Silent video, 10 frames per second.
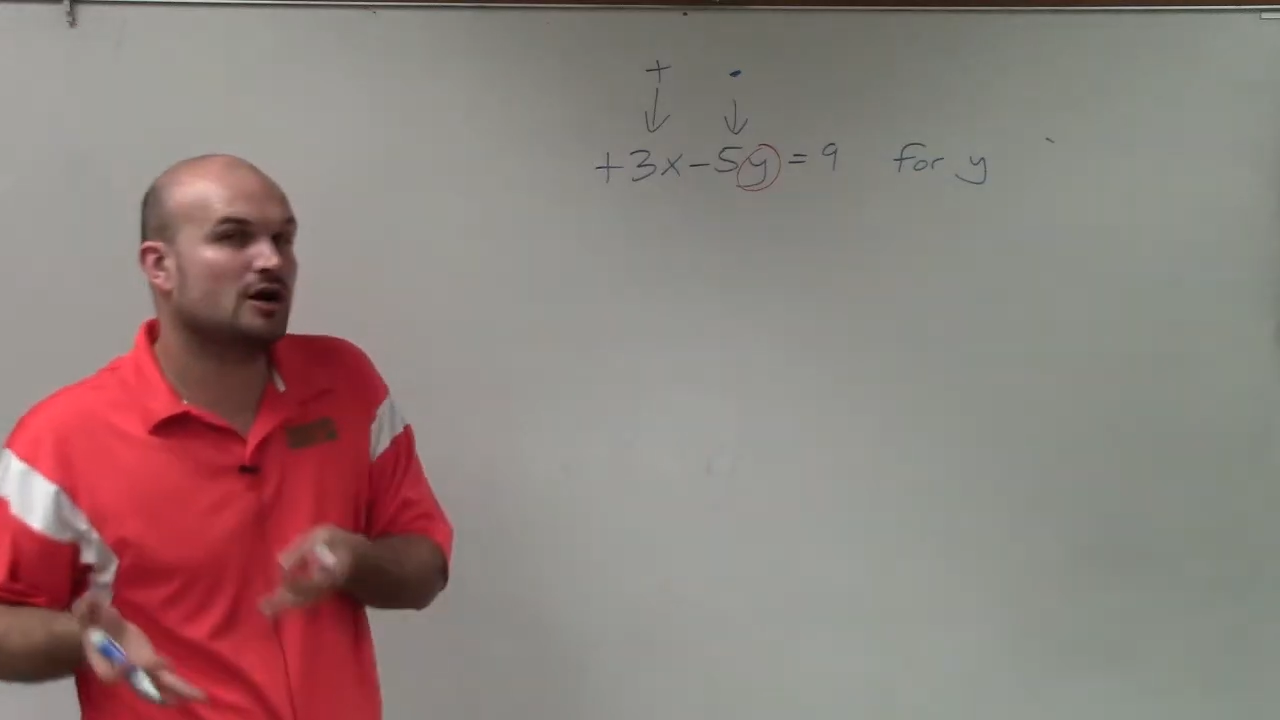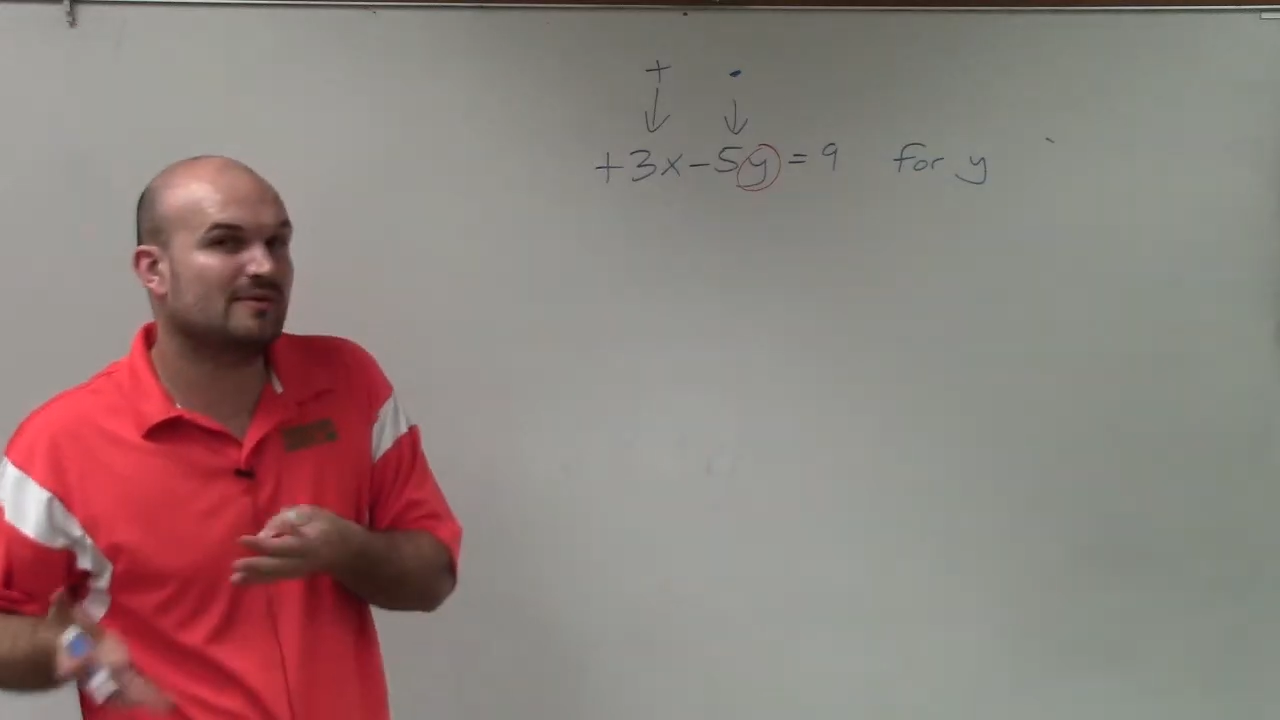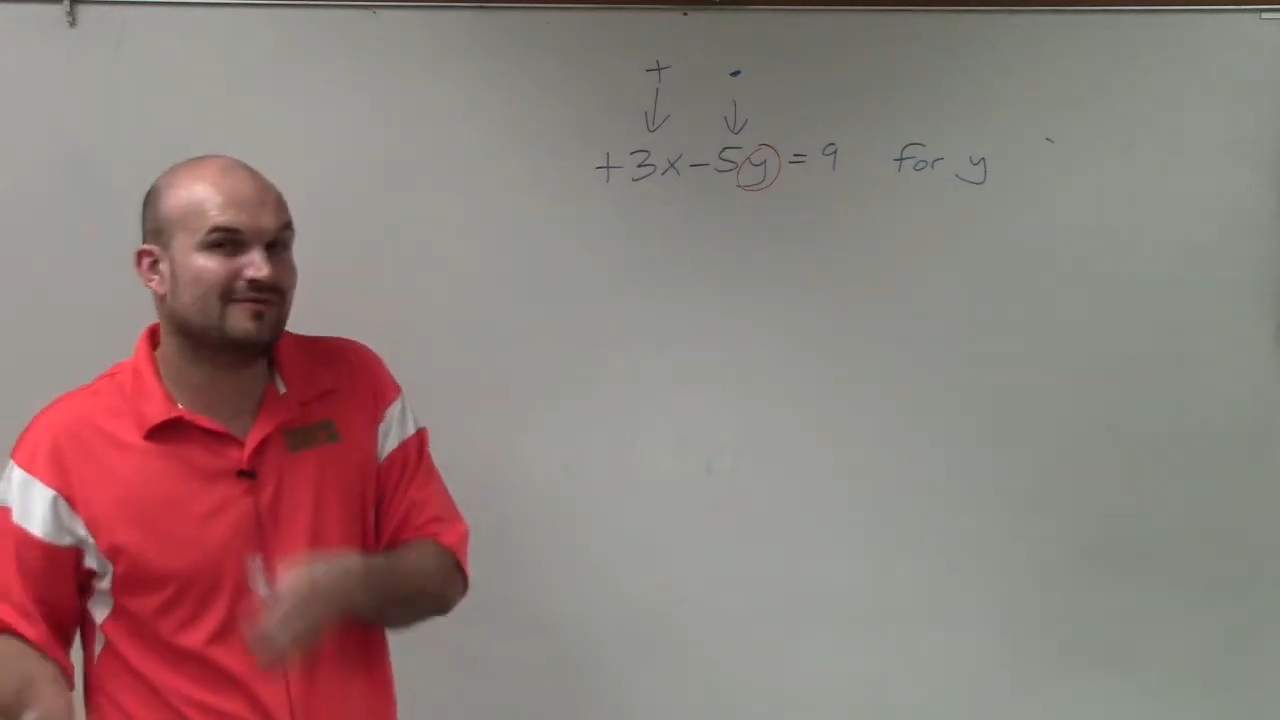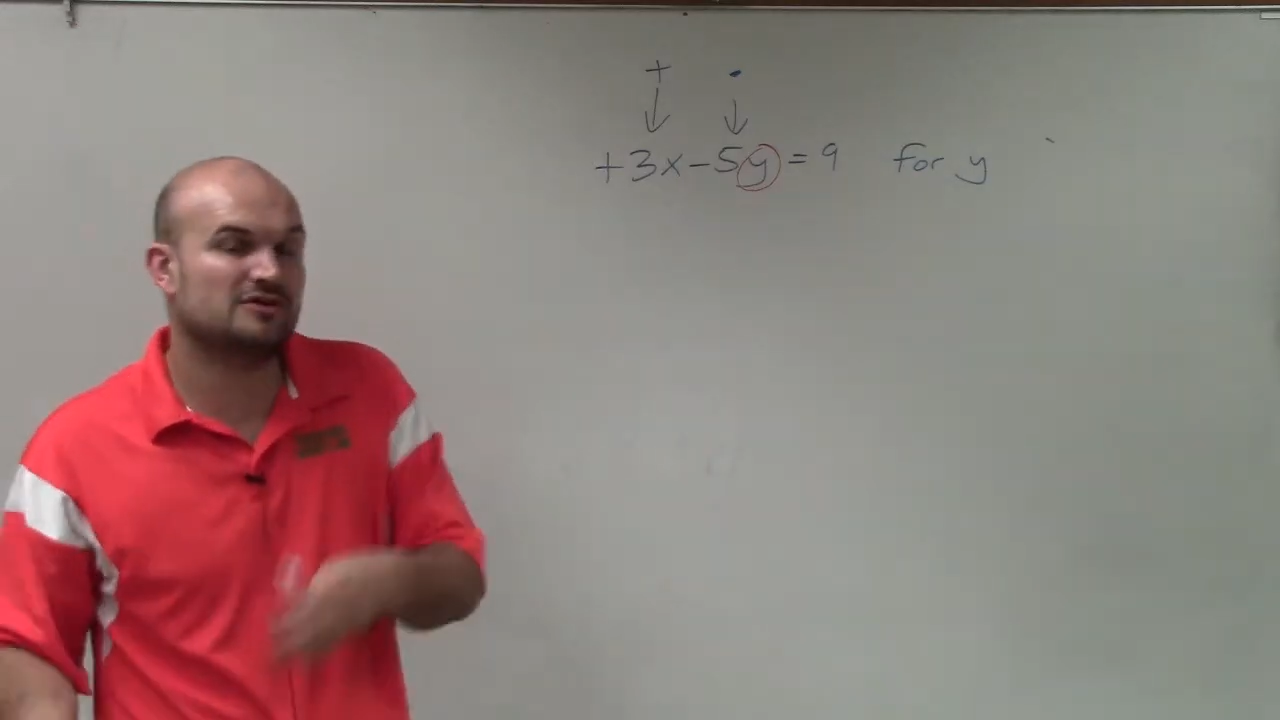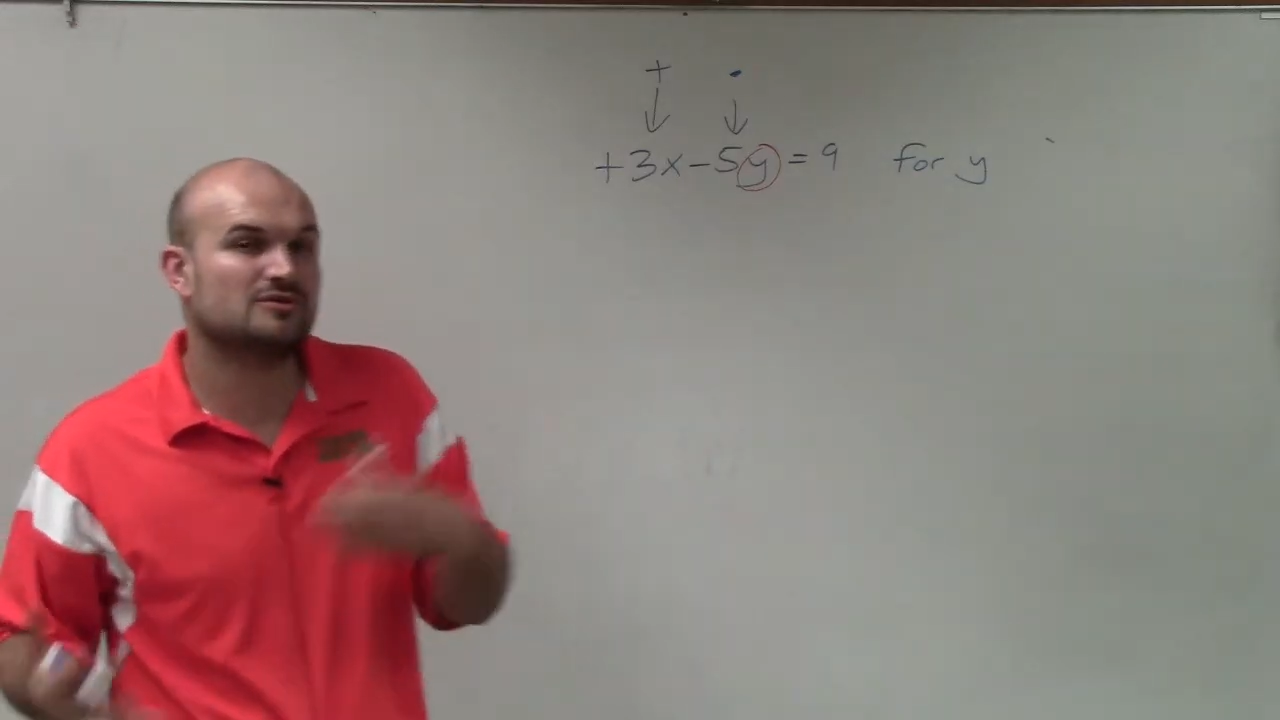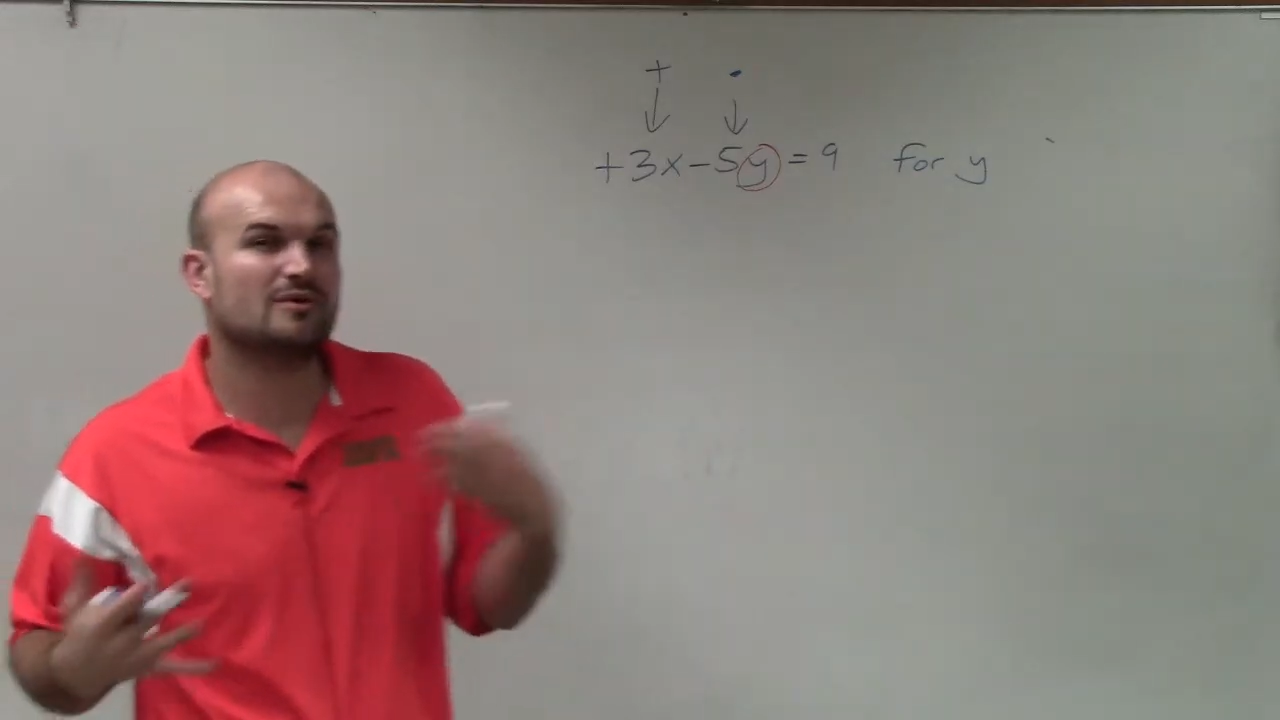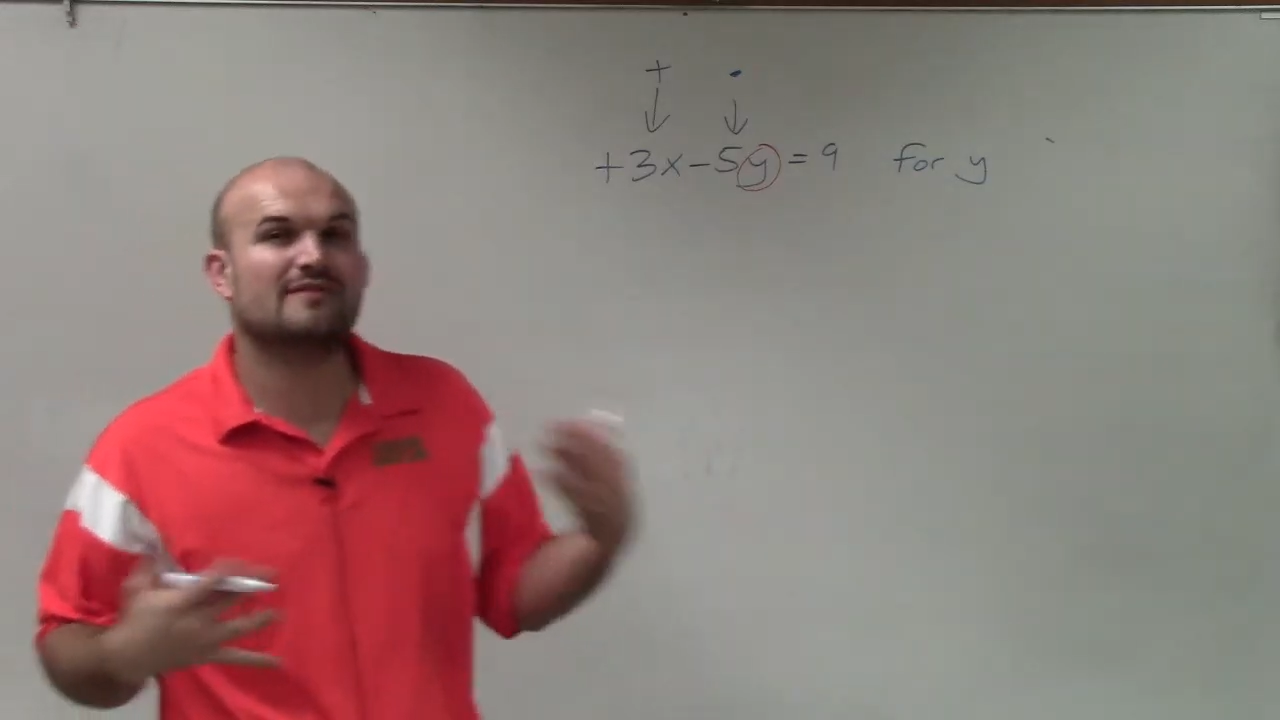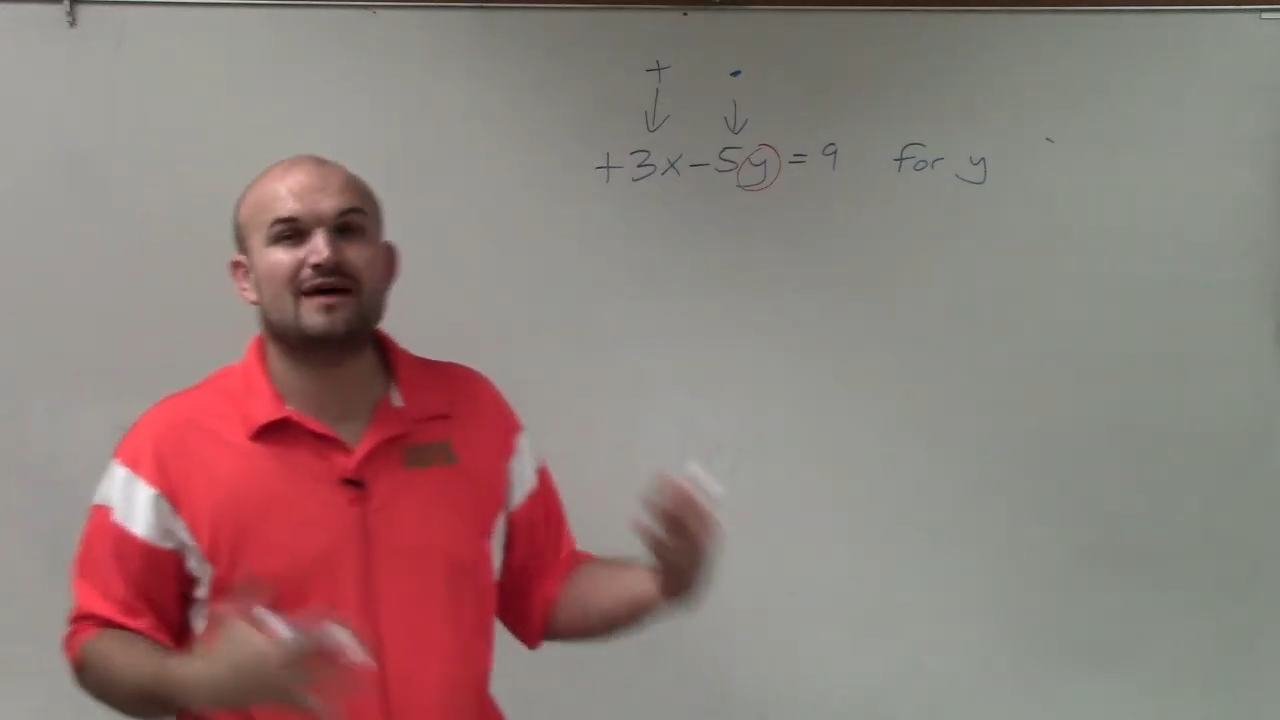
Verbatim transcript: reverse order of